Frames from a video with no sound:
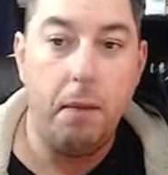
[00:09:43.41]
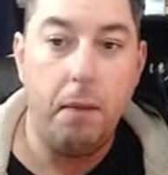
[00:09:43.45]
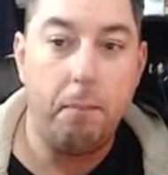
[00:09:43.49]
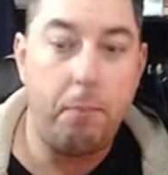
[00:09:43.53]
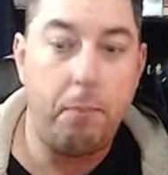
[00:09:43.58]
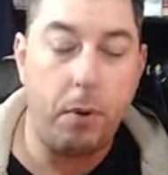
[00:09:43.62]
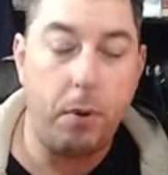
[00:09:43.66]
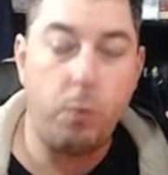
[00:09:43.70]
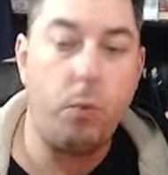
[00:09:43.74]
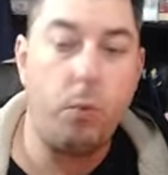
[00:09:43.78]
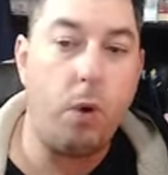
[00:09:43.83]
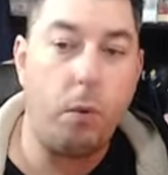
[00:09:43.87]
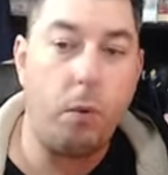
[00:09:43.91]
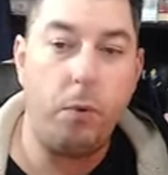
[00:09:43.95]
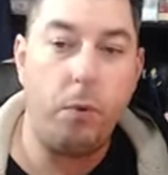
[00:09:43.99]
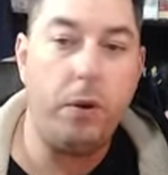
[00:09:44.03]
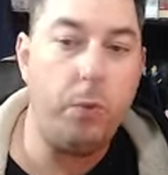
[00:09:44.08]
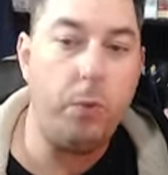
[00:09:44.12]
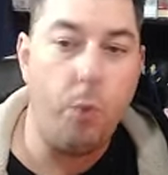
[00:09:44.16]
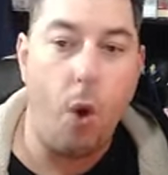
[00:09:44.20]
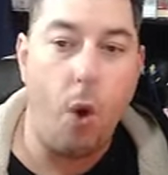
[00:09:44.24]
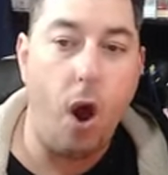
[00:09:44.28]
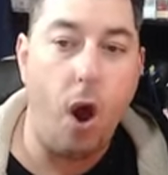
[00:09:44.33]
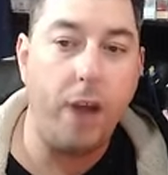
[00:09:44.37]
But what we
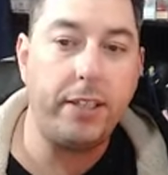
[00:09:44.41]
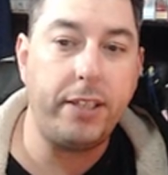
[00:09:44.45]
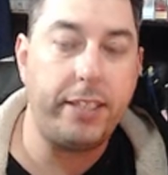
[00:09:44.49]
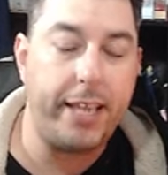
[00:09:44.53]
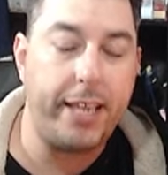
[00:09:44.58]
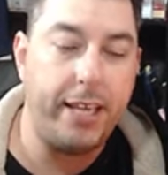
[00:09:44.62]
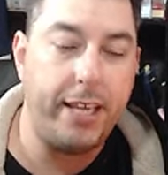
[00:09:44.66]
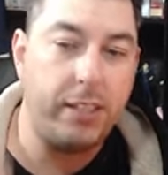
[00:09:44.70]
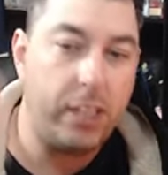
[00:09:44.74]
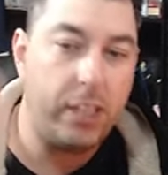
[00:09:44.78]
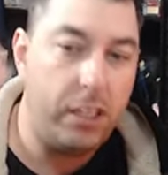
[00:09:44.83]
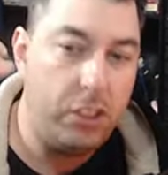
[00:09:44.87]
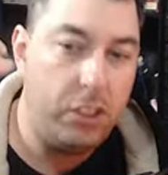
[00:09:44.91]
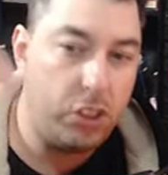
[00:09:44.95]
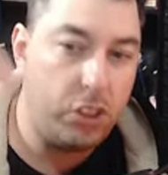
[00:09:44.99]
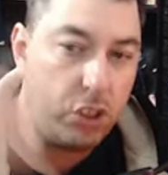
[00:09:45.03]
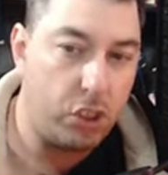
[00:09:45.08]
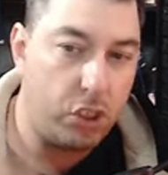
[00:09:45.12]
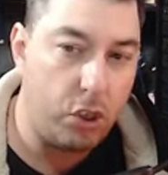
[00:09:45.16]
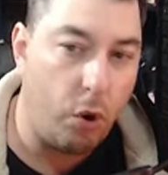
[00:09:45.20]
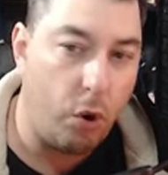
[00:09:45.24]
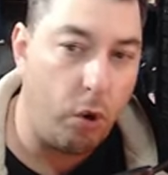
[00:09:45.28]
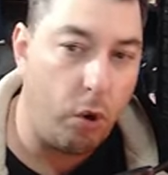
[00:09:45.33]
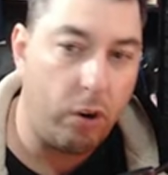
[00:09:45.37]
want is a
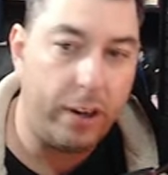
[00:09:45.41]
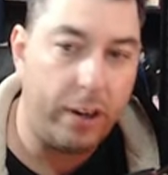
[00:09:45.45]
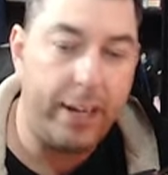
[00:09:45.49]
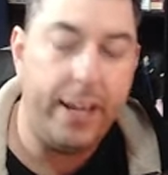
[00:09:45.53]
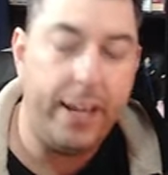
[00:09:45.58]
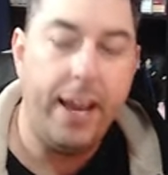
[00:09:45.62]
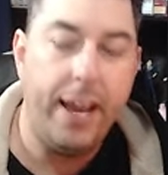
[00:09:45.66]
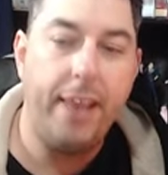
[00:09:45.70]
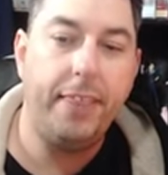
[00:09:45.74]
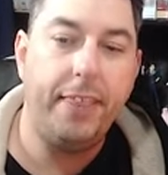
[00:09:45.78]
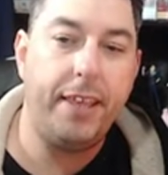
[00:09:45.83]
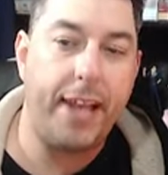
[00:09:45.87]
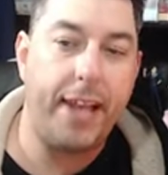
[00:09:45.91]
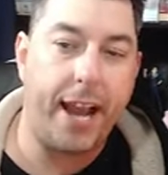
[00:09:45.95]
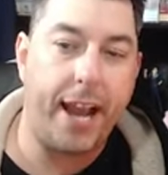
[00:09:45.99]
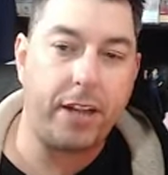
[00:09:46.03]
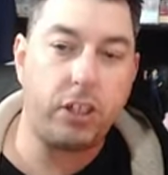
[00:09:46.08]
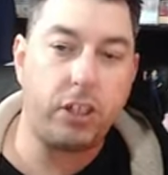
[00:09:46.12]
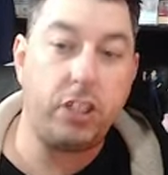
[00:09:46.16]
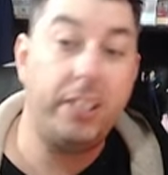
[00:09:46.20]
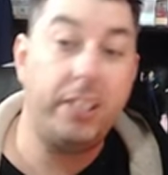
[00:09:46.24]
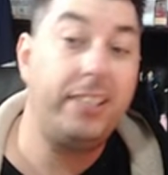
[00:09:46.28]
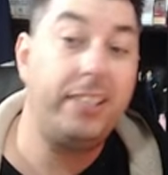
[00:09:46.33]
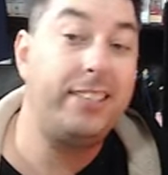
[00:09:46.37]
story that
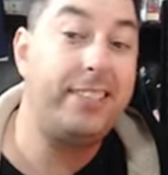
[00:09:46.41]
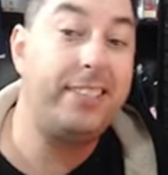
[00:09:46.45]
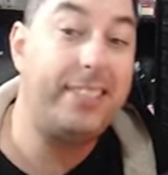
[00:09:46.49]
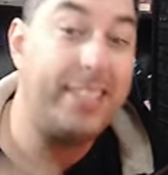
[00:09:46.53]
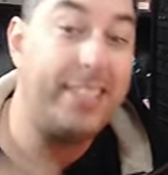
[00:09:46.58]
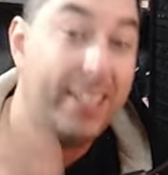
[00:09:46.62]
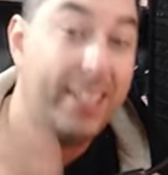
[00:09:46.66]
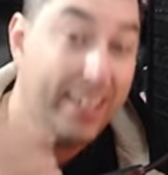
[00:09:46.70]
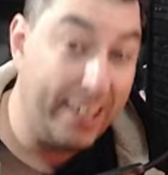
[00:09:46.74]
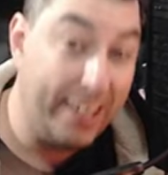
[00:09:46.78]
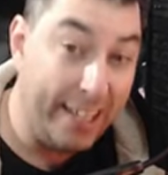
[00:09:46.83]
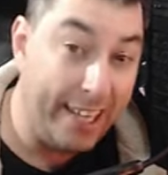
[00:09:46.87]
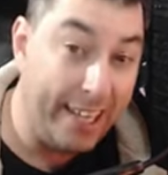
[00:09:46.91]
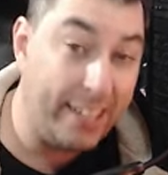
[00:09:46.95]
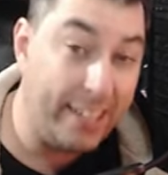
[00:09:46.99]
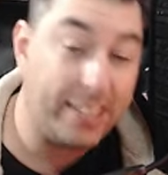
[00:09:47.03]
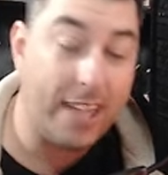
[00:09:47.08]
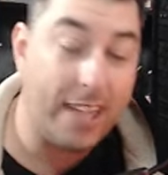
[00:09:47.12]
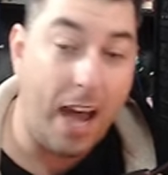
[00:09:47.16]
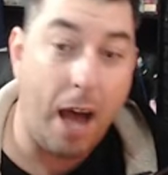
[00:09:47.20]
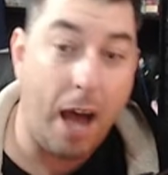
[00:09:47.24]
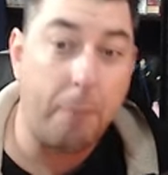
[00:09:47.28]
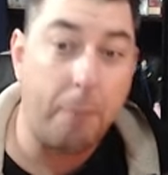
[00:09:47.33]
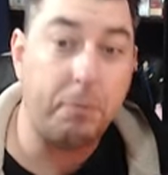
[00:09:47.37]
actually leads
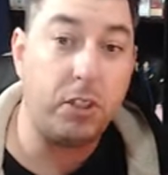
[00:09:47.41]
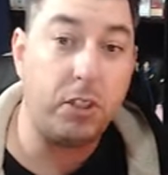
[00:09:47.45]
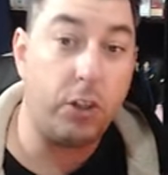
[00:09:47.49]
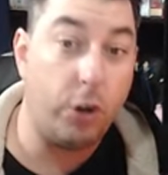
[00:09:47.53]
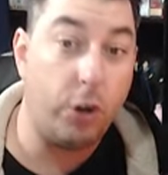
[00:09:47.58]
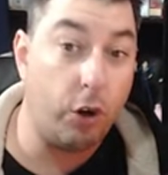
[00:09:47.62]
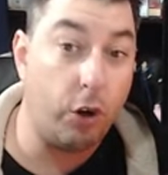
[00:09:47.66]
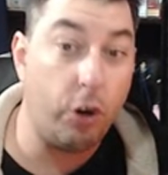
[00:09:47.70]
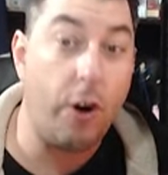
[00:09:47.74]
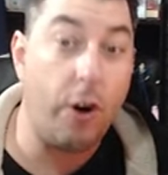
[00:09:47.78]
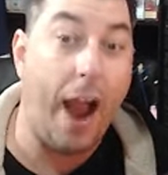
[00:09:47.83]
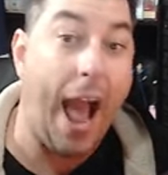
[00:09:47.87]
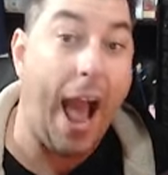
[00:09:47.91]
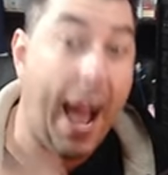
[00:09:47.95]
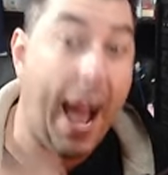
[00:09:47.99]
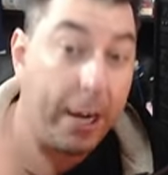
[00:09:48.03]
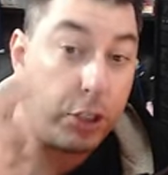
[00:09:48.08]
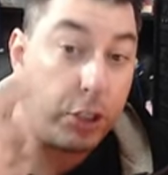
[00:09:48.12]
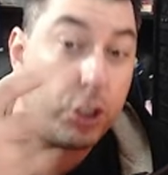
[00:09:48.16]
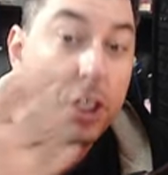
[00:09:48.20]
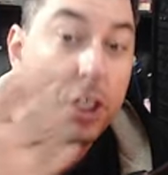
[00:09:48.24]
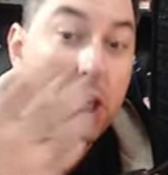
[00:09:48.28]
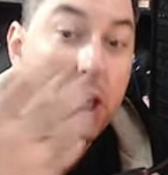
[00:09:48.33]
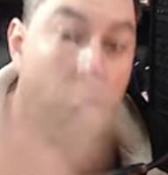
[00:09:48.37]
up to her
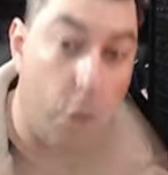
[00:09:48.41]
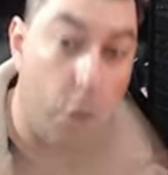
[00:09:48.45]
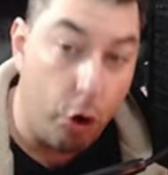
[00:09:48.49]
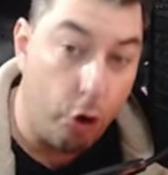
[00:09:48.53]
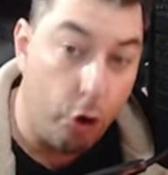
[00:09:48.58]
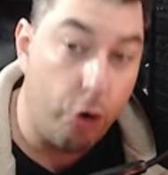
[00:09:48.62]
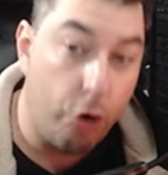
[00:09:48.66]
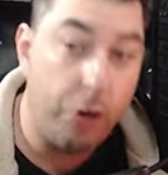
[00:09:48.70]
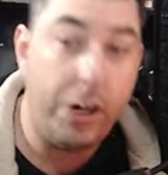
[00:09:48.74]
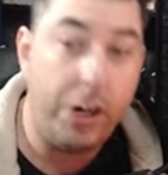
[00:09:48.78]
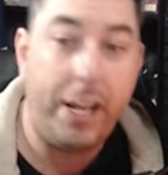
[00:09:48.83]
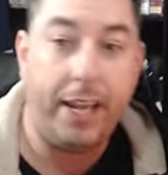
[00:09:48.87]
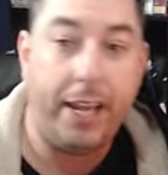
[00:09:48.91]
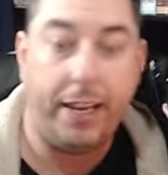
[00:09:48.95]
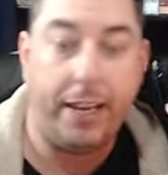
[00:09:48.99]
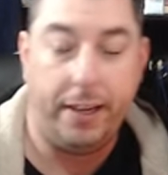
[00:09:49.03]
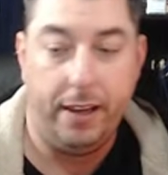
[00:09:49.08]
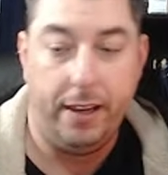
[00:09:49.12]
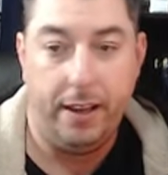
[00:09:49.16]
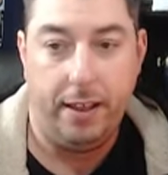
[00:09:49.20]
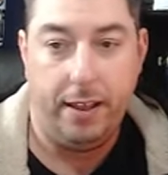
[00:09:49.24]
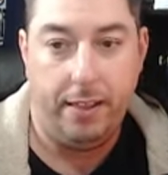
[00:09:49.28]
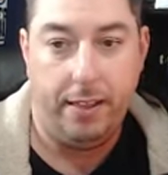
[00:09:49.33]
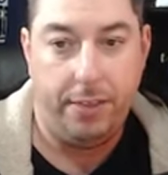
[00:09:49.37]
actually earning
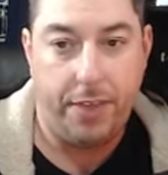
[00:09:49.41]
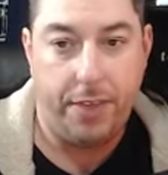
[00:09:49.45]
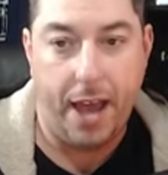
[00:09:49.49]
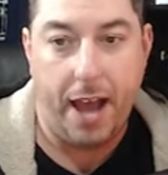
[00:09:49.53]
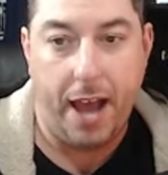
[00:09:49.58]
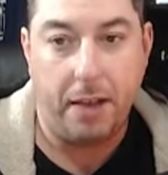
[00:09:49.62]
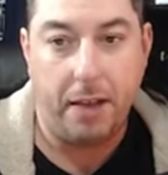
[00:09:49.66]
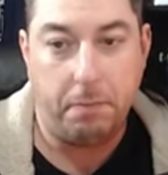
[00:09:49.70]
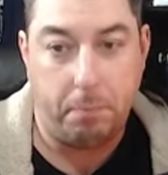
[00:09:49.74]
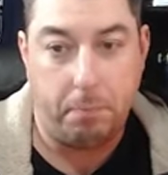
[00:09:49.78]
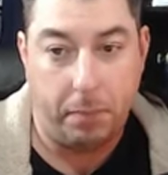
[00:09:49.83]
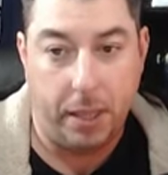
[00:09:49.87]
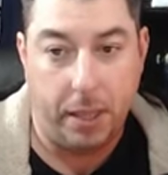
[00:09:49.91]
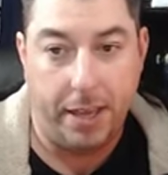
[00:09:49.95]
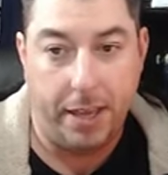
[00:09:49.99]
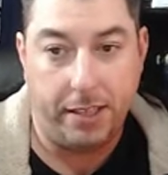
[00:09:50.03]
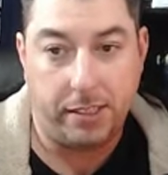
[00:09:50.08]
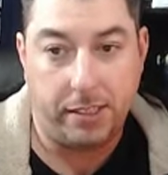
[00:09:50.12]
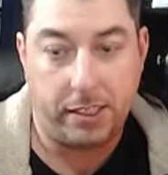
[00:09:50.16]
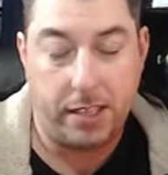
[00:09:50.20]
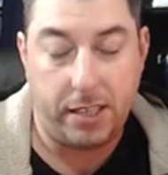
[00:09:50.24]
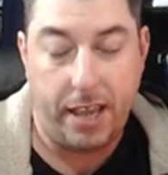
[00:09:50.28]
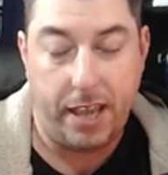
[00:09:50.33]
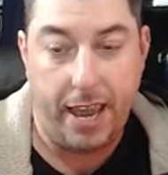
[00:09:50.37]
that
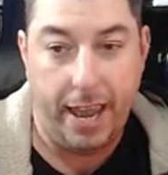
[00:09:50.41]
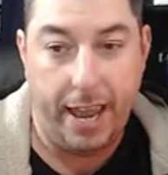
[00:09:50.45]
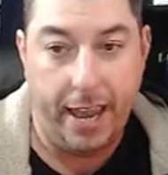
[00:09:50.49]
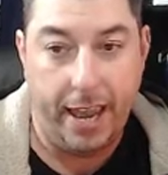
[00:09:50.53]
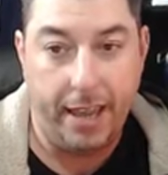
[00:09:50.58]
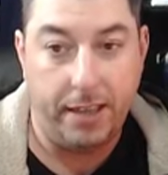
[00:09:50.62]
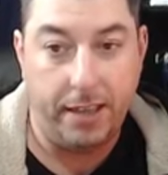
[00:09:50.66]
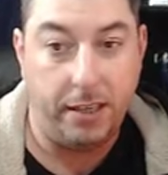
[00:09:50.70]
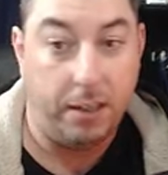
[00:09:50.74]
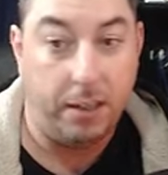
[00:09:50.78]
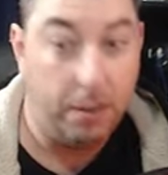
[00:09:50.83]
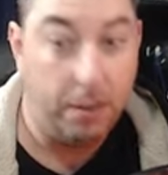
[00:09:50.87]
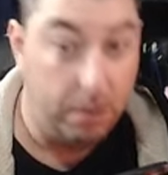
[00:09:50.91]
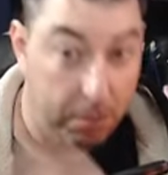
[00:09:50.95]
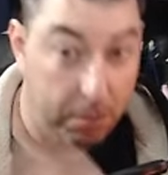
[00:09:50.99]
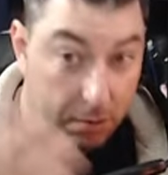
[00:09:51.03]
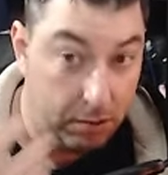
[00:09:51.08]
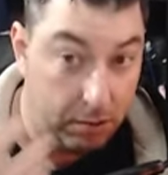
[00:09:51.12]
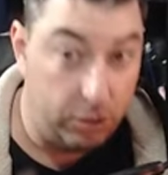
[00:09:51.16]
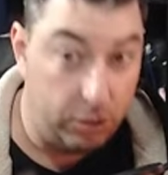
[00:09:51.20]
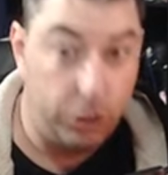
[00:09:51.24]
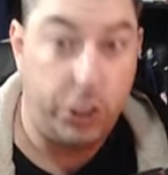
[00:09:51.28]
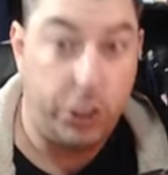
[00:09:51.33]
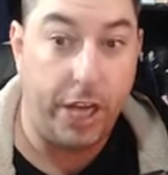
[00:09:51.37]
place in
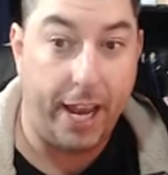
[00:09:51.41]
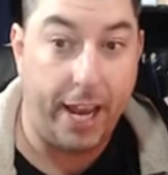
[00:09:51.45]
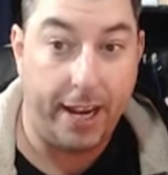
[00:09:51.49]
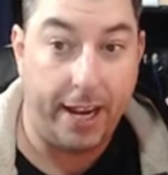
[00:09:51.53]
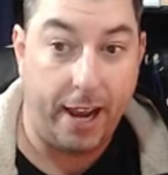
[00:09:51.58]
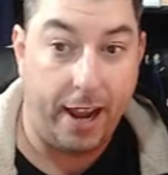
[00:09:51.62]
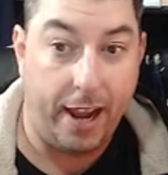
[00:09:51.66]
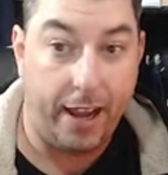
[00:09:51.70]
Jedi